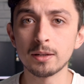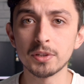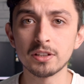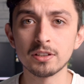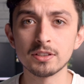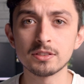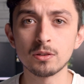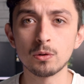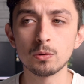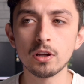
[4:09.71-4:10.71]
because
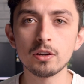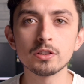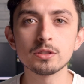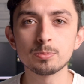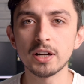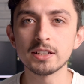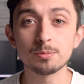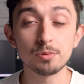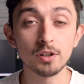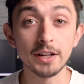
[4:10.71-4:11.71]
although the spread is
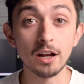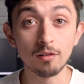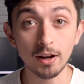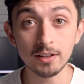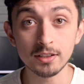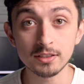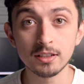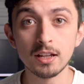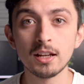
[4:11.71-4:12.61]
pretty horrendous,